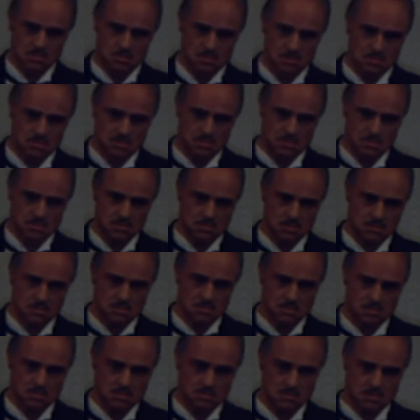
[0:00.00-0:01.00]
which
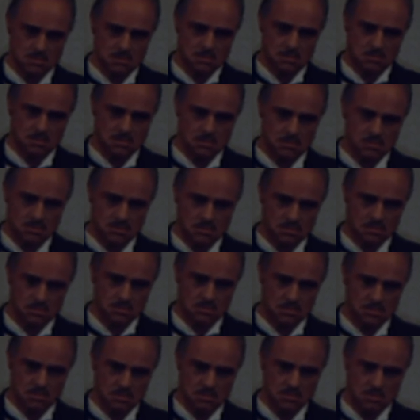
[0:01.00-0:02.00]
as it
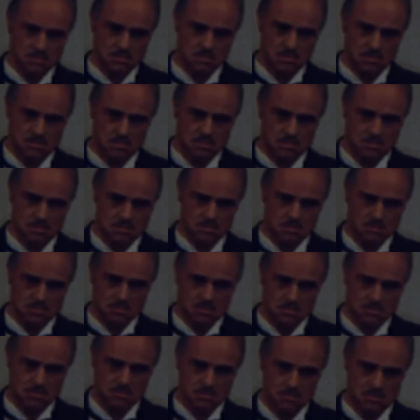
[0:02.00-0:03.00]
stands got to be one of the best
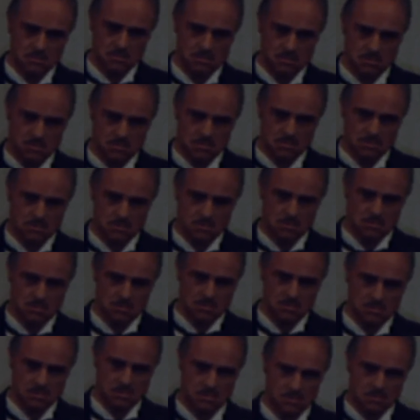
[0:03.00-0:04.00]
packages for a figure,
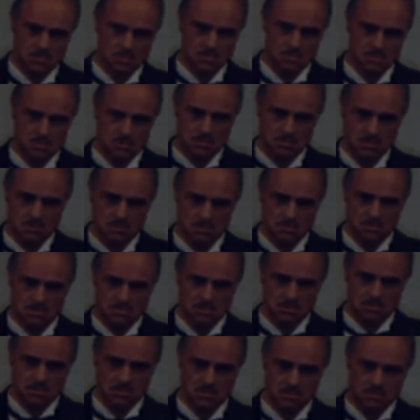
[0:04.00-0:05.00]
and quality
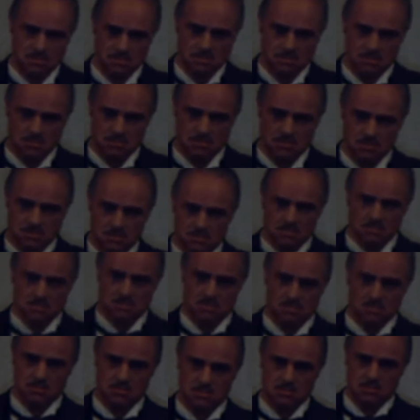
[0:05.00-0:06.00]
head sculpt,
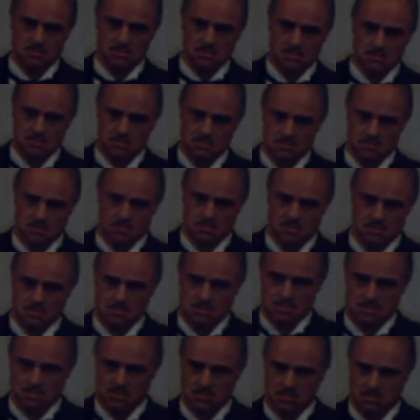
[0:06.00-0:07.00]

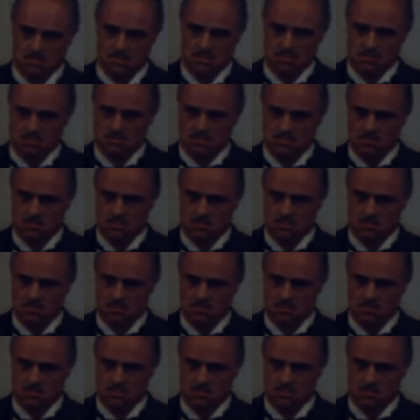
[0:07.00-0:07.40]
really nice.